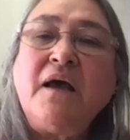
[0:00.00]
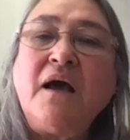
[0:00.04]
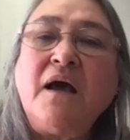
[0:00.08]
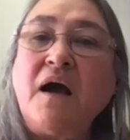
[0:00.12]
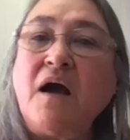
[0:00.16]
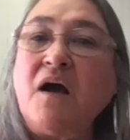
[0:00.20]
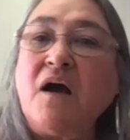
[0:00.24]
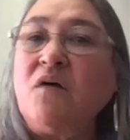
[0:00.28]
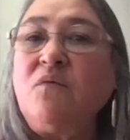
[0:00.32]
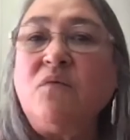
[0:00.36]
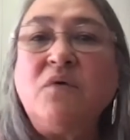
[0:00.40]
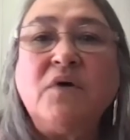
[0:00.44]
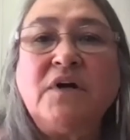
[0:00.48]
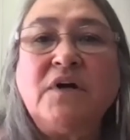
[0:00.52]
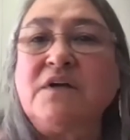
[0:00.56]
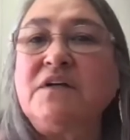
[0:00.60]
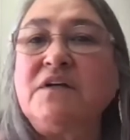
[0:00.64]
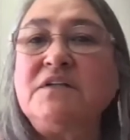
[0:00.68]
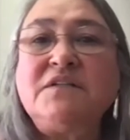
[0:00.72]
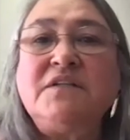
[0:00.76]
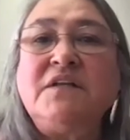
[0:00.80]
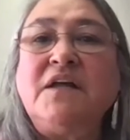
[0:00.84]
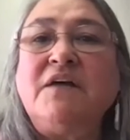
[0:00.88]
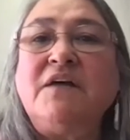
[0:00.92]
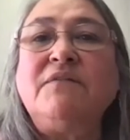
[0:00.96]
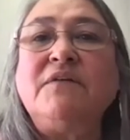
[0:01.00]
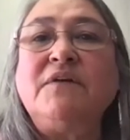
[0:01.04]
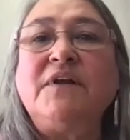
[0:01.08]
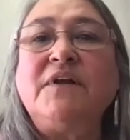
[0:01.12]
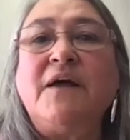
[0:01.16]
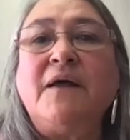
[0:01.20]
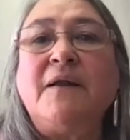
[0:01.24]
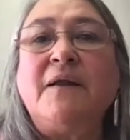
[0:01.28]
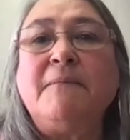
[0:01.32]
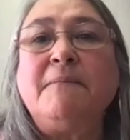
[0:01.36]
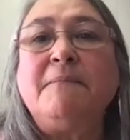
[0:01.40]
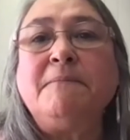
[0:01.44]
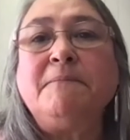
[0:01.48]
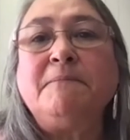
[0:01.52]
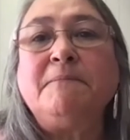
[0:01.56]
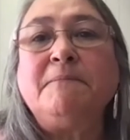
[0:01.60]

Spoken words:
Our work is never done.